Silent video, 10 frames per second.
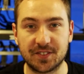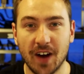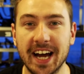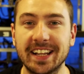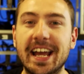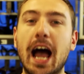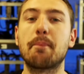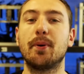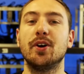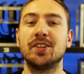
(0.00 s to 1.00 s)
finally
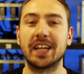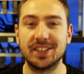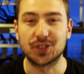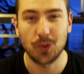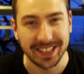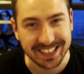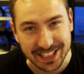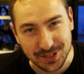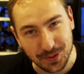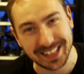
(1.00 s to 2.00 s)
happened in
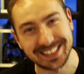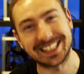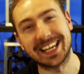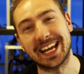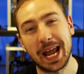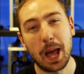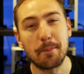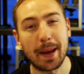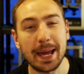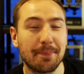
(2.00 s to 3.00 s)
2020.
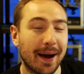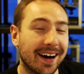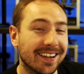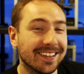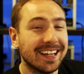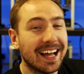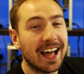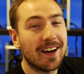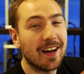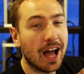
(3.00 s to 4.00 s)
PayPal
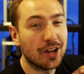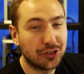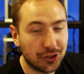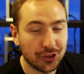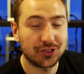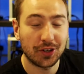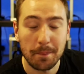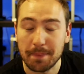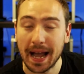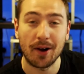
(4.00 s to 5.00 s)
just
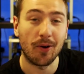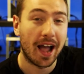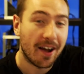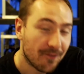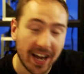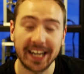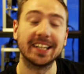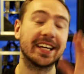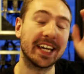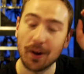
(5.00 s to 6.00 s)
about
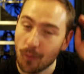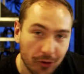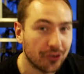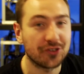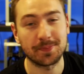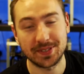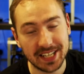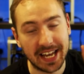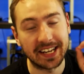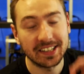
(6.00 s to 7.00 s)
finally
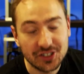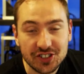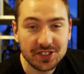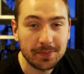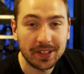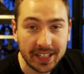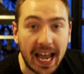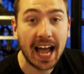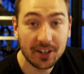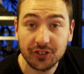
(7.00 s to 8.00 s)
100% legitimately
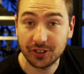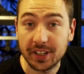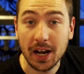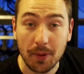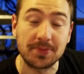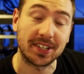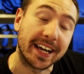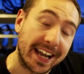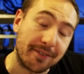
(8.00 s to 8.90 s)
actually on their website and